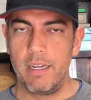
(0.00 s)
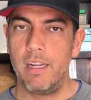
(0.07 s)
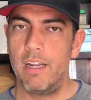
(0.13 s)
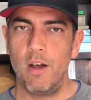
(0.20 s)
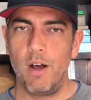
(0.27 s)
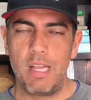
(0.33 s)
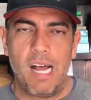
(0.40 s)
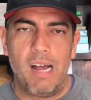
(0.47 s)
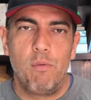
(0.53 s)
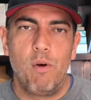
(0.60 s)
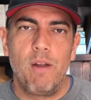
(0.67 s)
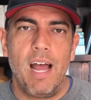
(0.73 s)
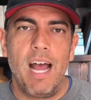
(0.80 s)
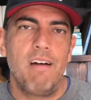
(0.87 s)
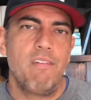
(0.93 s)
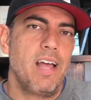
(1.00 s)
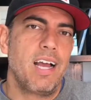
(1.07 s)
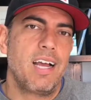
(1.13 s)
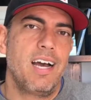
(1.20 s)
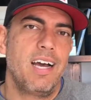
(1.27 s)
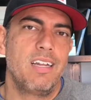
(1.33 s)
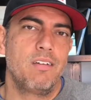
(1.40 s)
I won't have
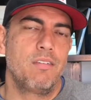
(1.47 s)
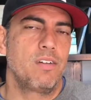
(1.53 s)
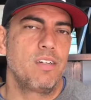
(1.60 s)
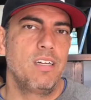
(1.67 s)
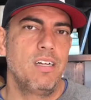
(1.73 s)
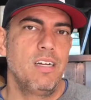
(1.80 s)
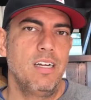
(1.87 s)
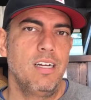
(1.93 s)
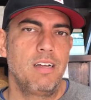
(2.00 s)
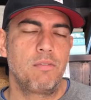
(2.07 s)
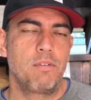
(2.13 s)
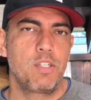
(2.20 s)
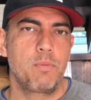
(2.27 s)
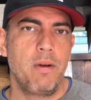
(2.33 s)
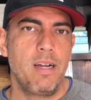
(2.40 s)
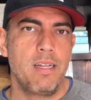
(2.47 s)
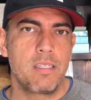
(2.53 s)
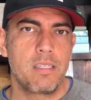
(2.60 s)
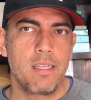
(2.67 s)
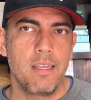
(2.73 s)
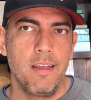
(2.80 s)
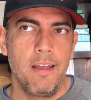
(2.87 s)
that kind of a
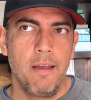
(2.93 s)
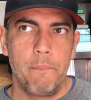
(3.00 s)
response.